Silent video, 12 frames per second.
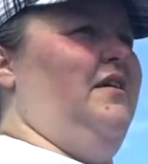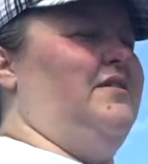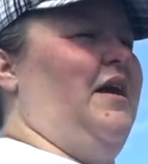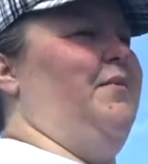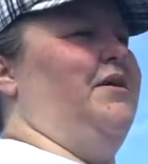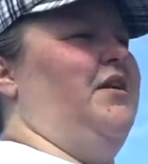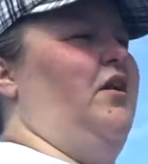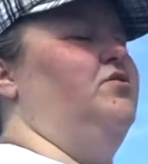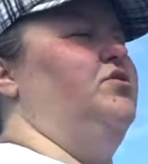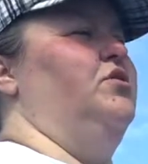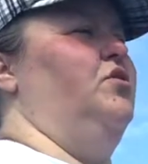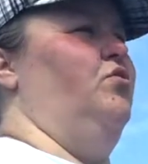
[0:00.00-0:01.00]
time I talked
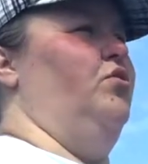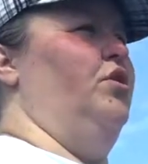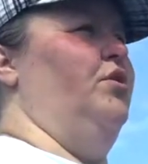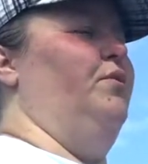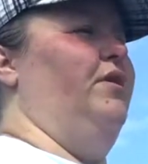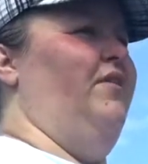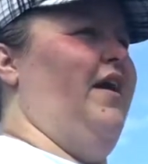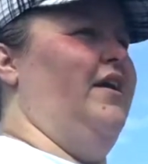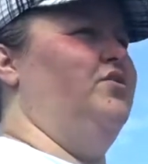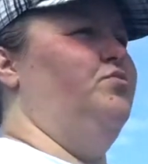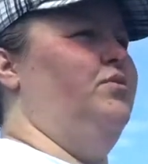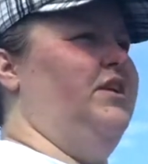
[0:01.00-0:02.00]
to the coroner, we've
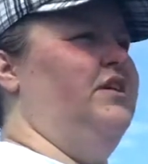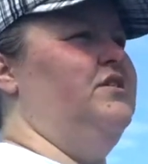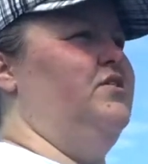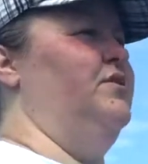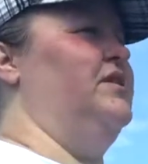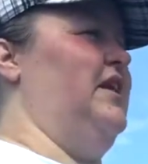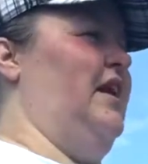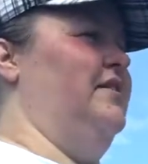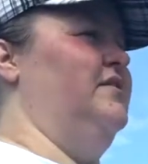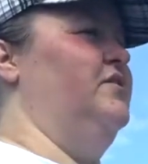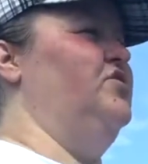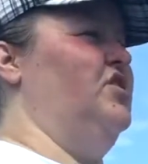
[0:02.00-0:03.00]
had 20
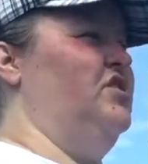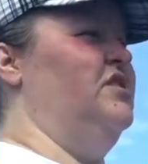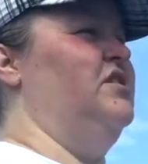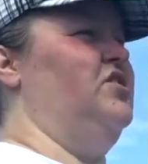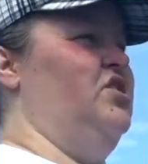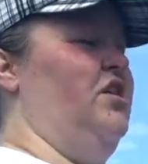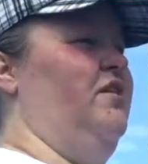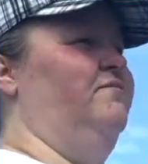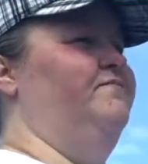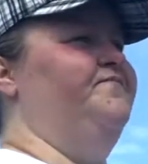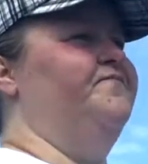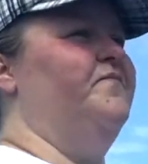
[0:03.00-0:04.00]
suicides just this year,
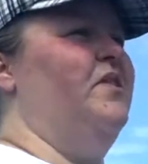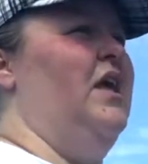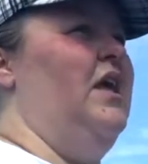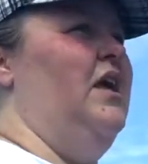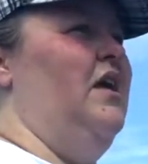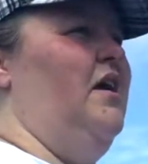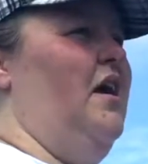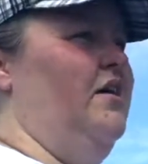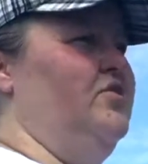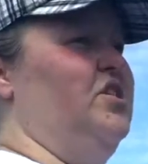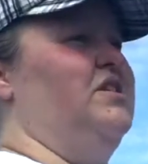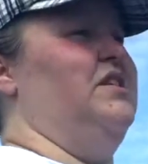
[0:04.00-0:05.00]

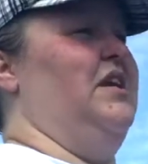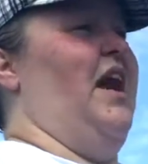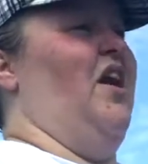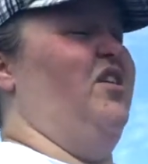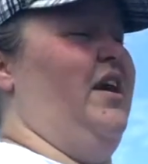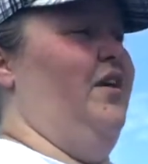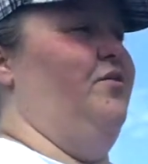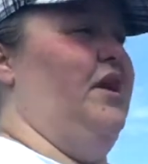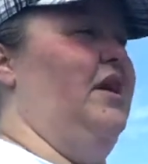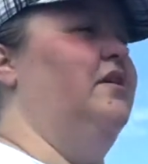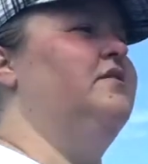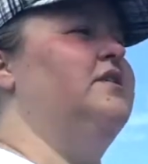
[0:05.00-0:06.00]
just in our
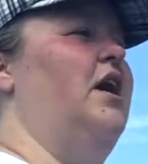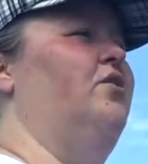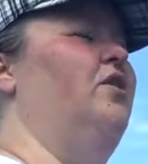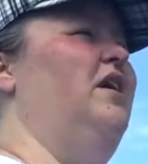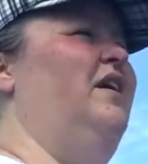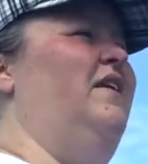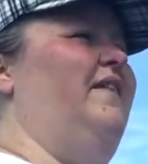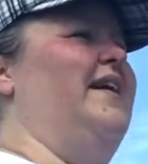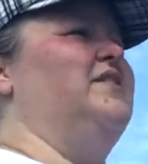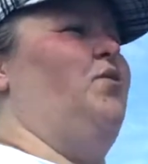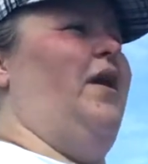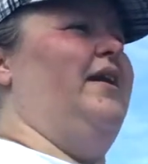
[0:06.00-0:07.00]
county. So
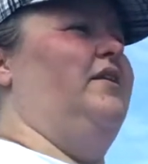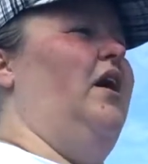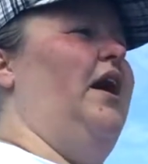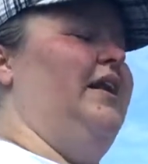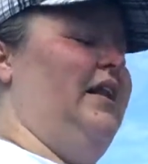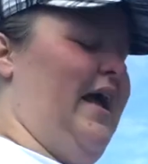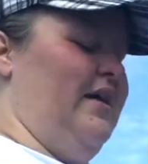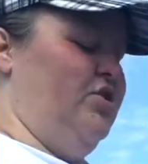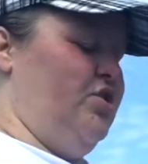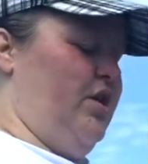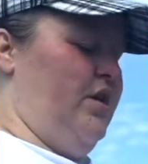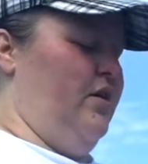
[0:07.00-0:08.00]
that's quite a lot.
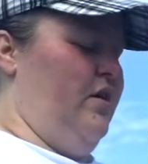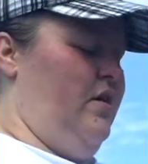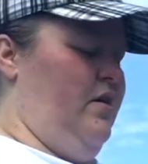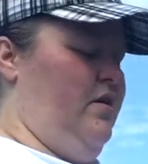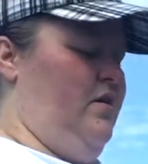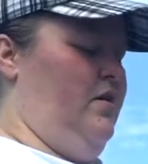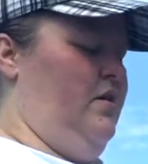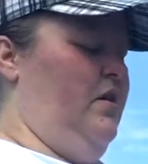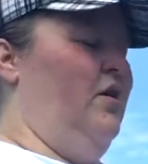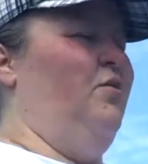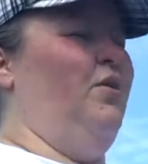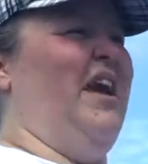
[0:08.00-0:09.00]
Last year
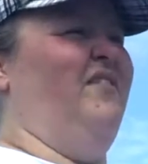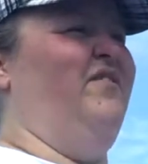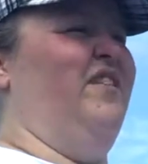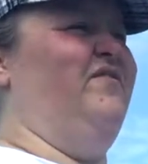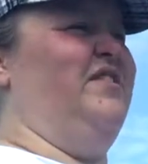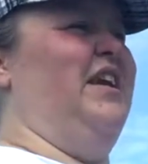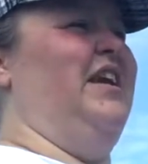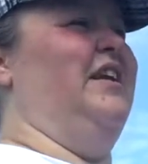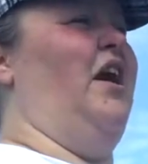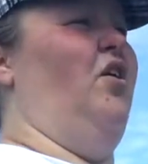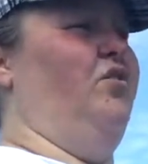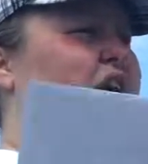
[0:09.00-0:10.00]
we had
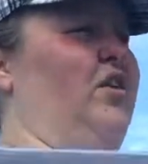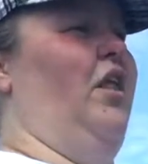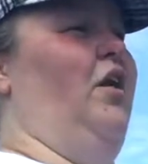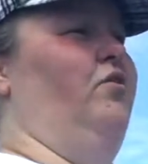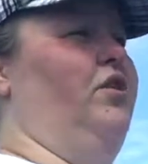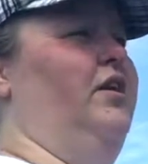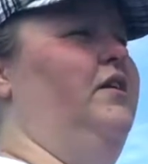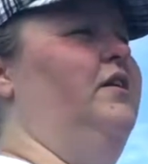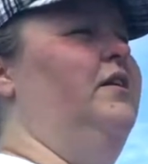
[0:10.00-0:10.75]
15 all year long.